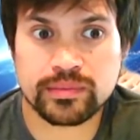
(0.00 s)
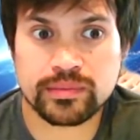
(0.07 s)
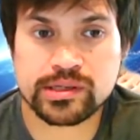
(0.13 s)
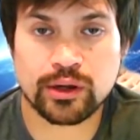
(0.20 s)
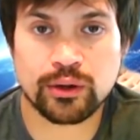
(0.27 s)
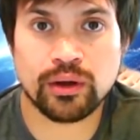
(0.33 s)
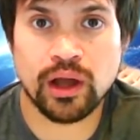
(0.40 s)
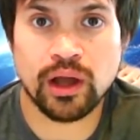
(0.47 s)

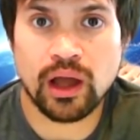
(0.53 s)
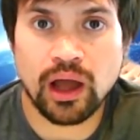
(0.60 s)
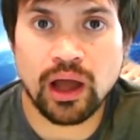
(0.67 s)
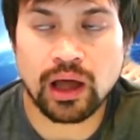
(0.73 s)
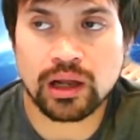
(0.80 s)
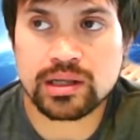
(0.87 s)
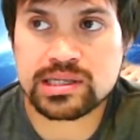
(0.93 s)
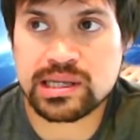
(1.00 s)
So
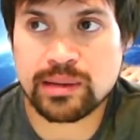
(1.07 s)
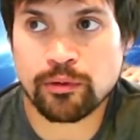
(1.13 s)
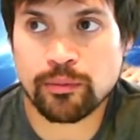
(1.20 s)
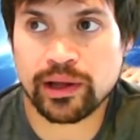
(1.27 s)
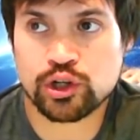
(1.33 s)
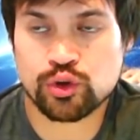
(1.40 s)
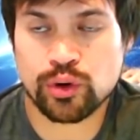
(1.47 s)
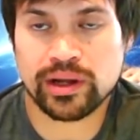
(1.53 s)
uh, some of
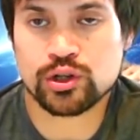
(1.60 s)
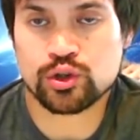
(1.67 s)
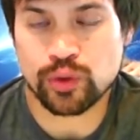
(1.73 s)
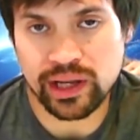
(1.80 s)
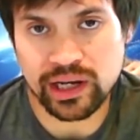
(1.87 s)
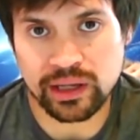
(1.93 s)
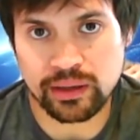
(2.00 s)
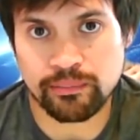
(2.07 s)
my trend
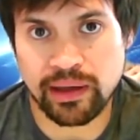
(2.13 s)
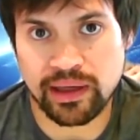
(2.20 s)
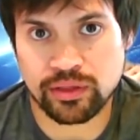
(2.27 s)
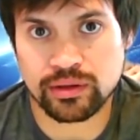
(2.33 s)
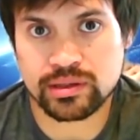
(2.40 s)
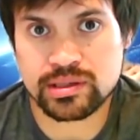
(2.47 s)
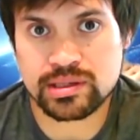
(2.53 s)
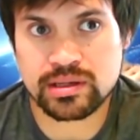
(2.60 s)
trading
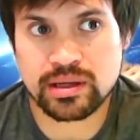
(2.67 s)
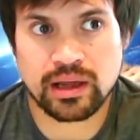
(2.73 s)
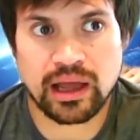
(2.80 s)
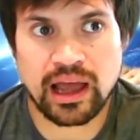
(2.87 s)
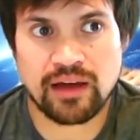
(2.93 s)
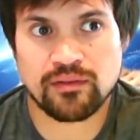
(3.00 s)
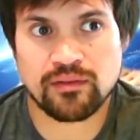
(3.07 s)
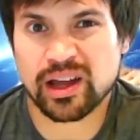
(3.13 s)
methods
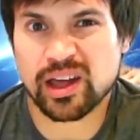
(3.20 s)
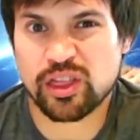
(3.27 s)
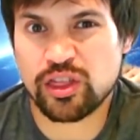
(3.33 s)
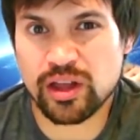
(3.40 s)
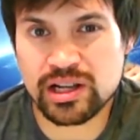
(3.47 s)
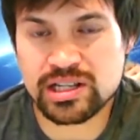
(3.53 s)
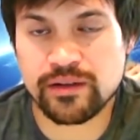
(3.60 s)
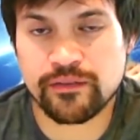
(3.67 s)
have like a
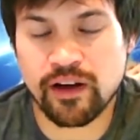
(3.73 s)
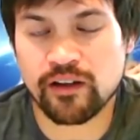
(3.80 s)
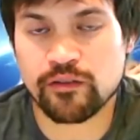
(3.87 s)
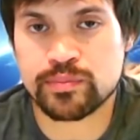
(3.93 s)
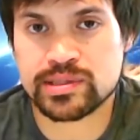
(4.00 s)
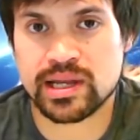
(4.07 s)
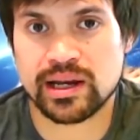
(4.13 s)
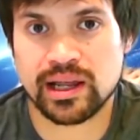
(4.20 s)

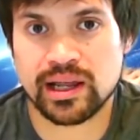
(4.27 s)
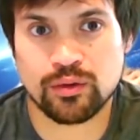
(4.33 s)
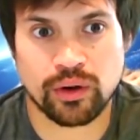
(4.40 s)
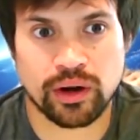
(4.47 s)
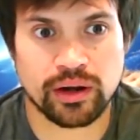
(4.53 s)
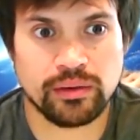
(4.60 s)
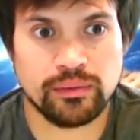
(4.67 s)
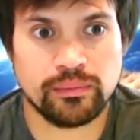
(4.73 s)
35% hit
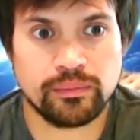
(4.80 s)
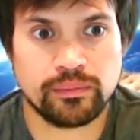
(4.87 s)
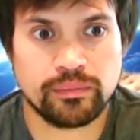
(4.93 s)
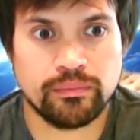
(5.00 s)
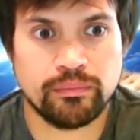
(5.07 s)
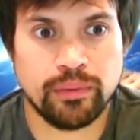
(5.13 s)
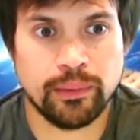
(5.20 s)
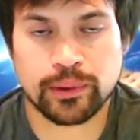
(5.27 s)
rate,
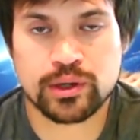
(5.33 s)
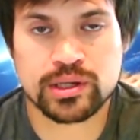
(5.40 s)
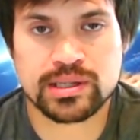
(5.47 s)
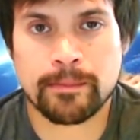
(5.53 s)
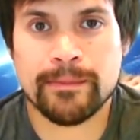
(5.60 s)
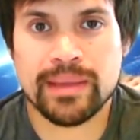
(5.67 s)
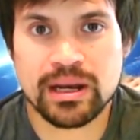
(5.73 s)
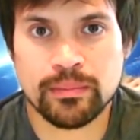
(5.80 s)
but because
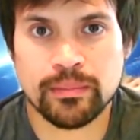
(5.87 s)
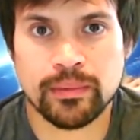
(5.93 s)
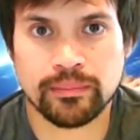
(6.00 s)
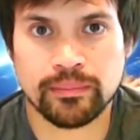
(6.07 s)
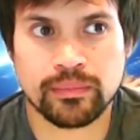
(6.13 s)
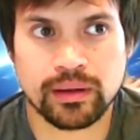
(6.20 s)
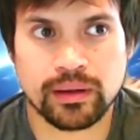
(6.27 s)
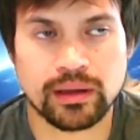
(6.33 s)
I'm
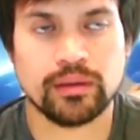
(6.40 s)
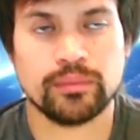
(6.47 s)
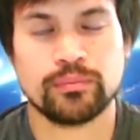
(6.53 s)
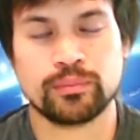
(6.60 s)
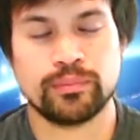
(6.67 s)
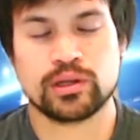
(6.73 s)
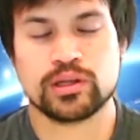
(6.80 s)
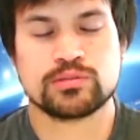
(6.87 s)
minimum,
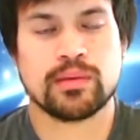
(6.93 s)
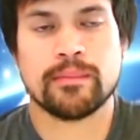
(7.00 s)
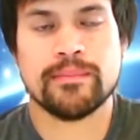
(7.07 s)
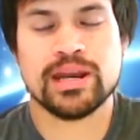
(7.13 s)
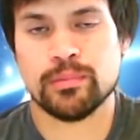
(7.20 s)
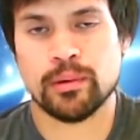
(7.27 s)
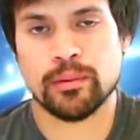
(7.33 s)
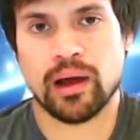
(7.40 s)
because my
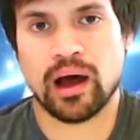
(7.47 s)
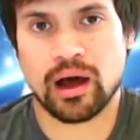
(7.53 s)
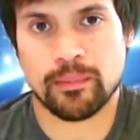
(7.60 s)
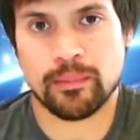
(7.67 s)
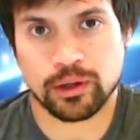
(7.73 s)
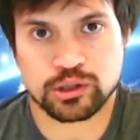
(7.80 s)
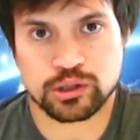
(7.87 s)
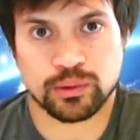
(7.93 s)
minimum R
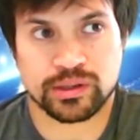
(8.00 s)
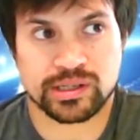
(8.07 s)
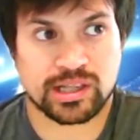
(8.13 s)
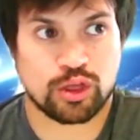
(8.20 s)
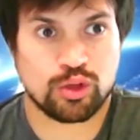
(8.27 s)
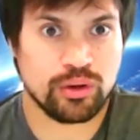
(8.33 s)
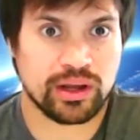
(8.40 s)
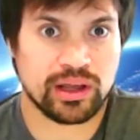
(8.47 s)
multiple is
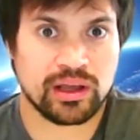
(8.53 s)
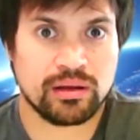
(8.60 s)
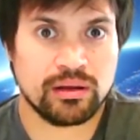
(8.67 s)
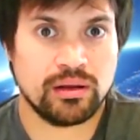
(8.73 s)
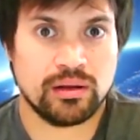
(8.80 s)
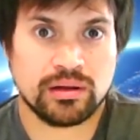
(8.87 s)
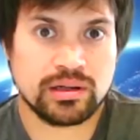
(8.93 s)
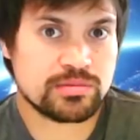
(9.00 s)
three,
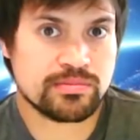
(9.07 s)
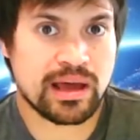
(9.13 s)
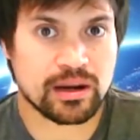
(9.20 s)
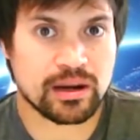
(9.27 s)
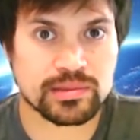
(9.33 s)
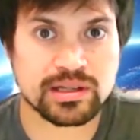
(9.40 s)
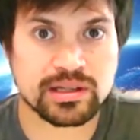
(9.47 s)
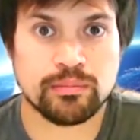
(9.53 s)
doesn't
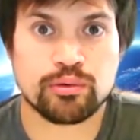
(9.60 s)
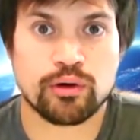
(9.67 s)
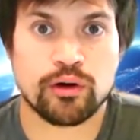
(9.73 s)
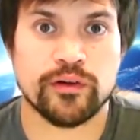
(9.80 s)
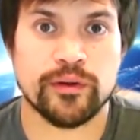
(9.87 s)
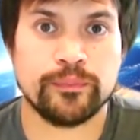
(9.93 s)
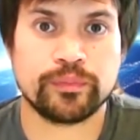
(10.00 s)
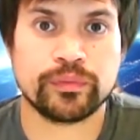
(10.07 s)
matter. I'm still in
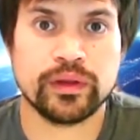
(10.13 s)
profit.